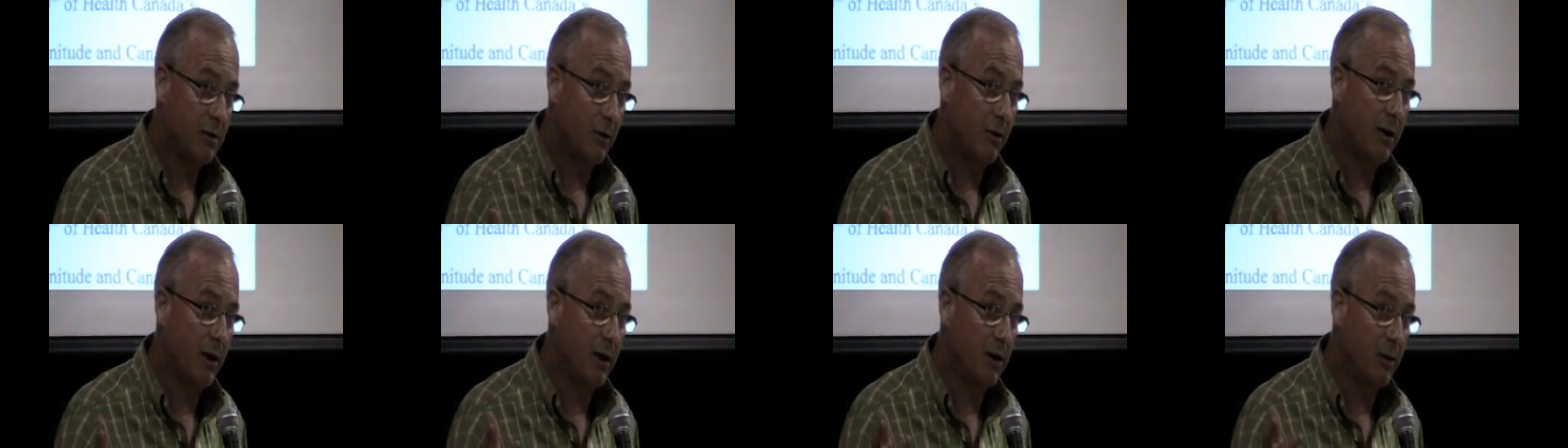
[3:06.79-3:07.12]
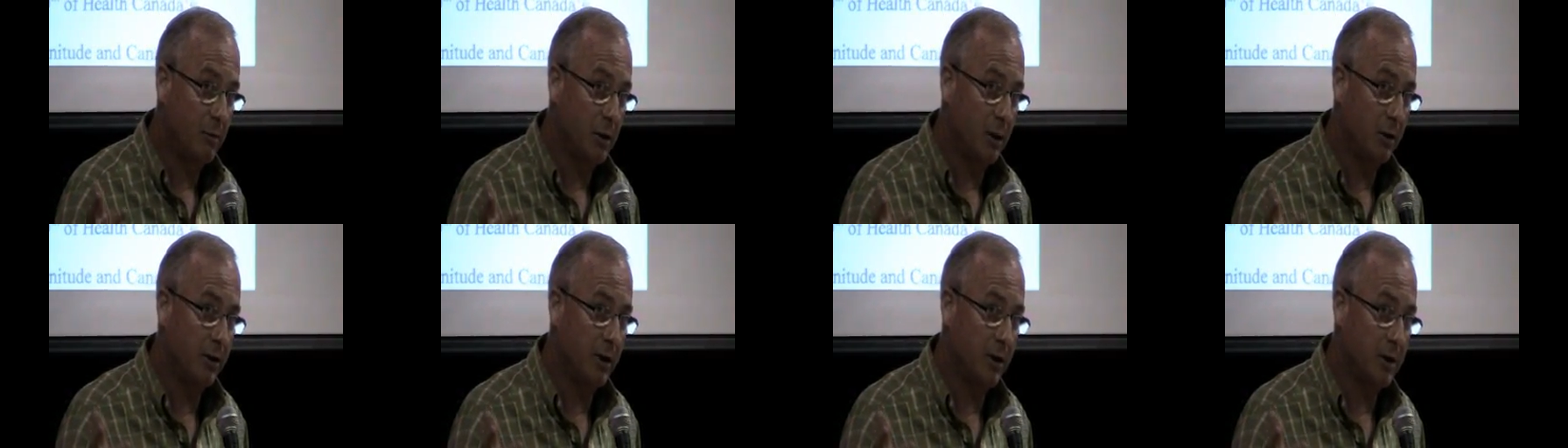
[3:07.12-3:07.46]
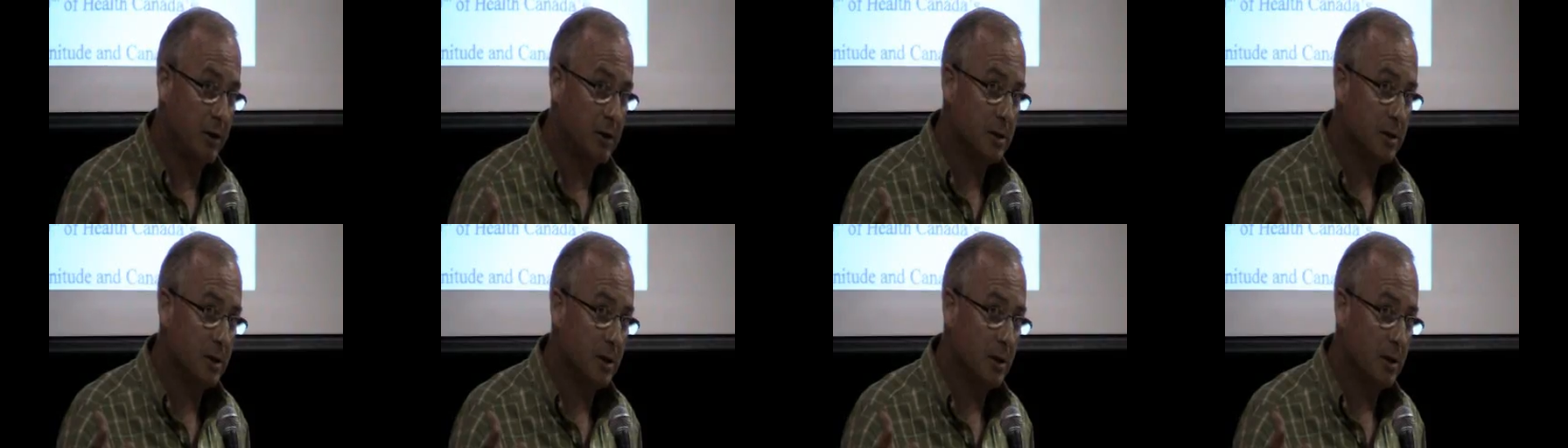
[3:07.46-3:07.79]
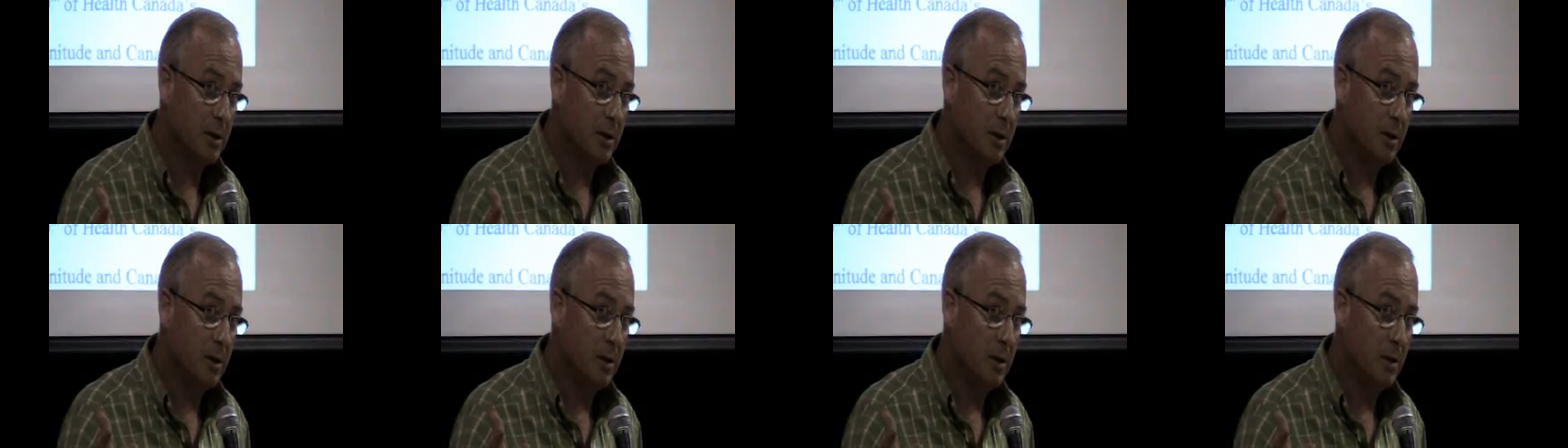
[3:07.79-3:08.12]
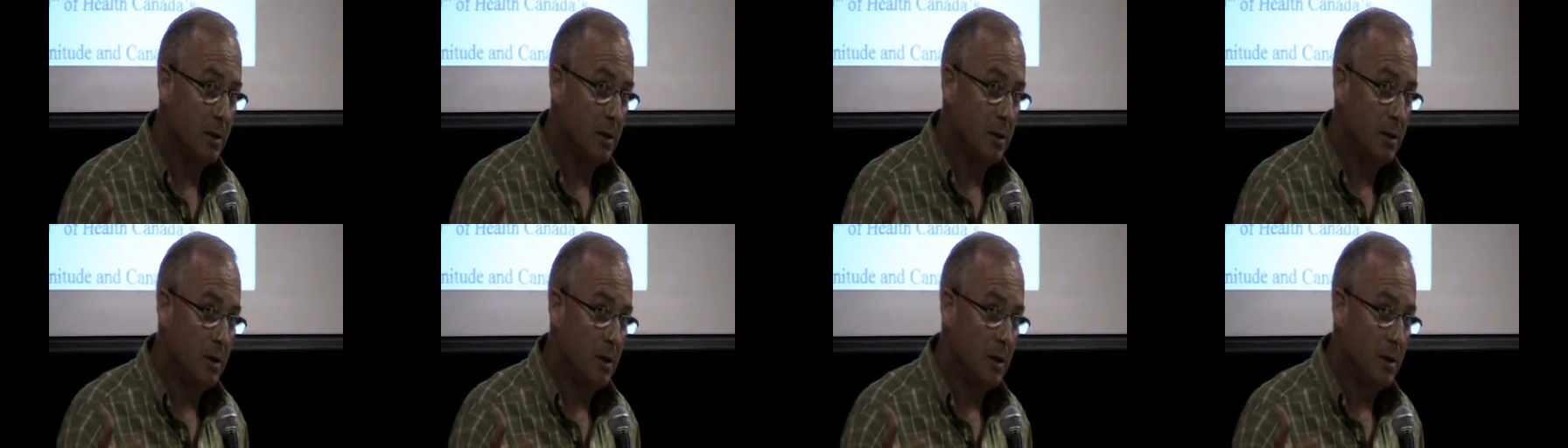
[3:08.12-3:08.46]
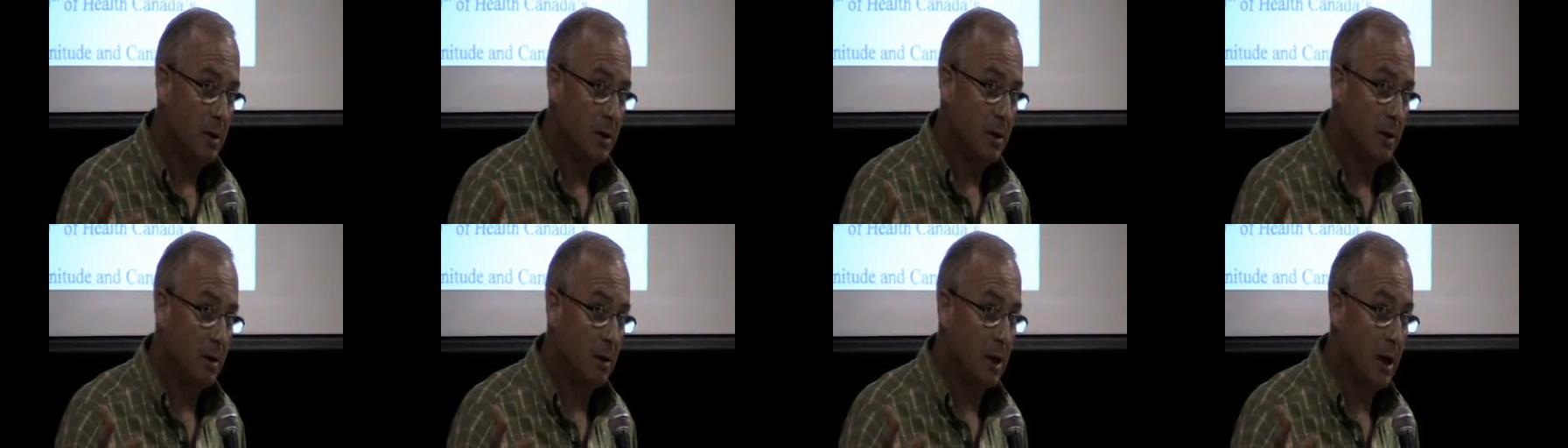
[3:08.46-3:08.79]
So think about this,
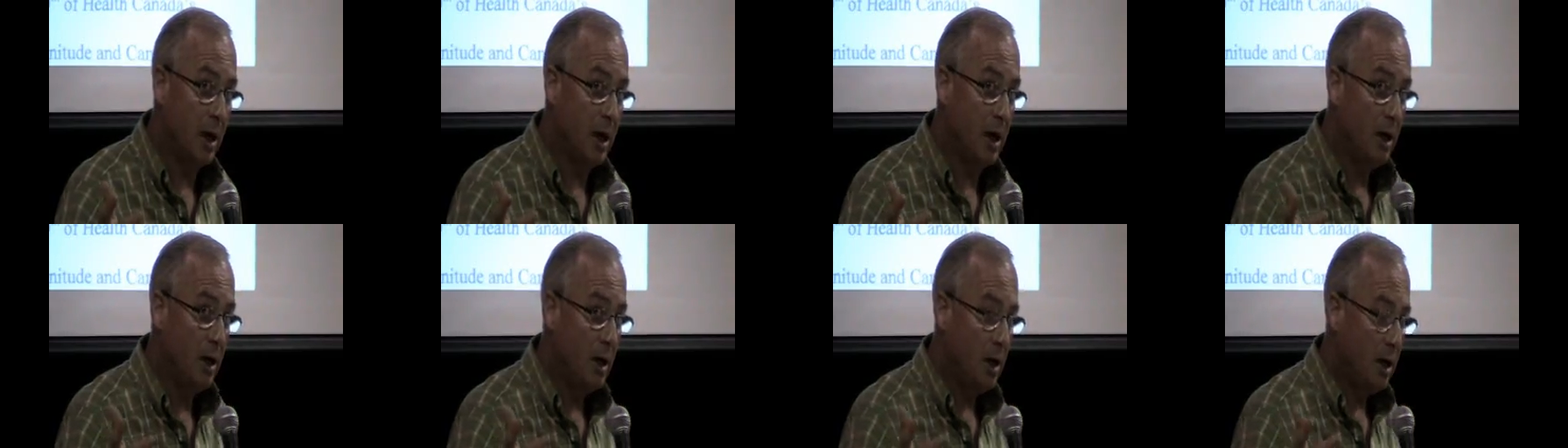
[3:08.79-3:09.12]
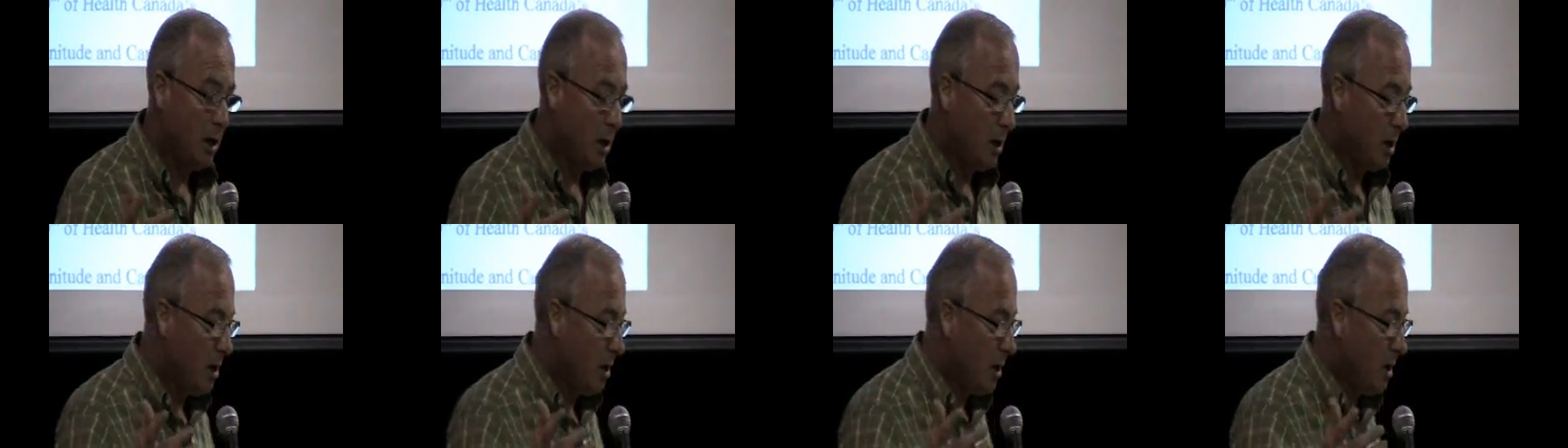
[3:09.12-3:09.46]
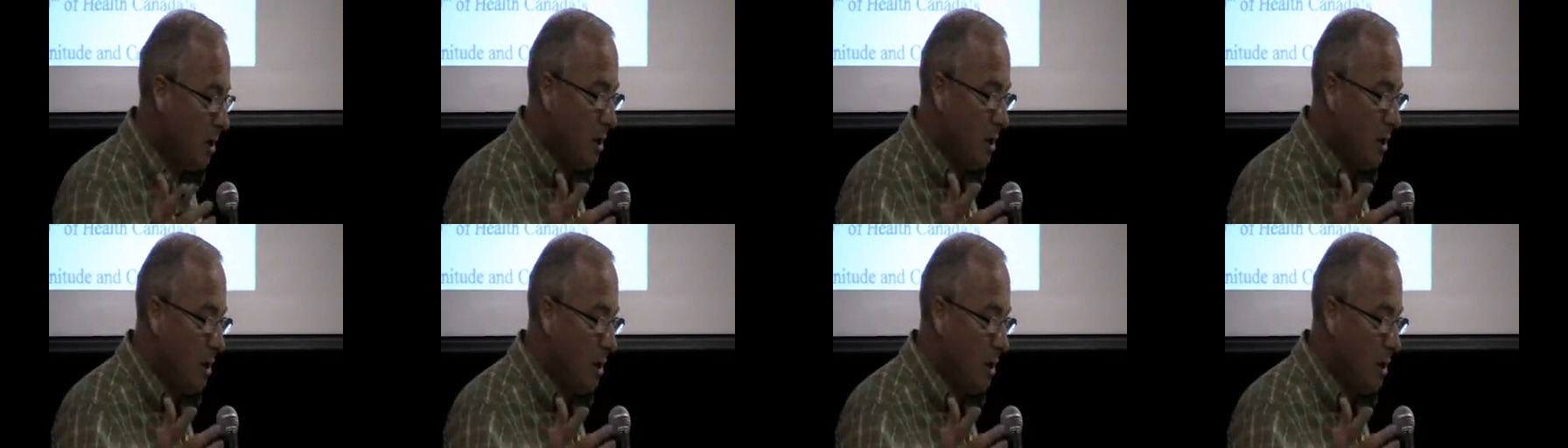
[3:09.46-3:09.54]
okay?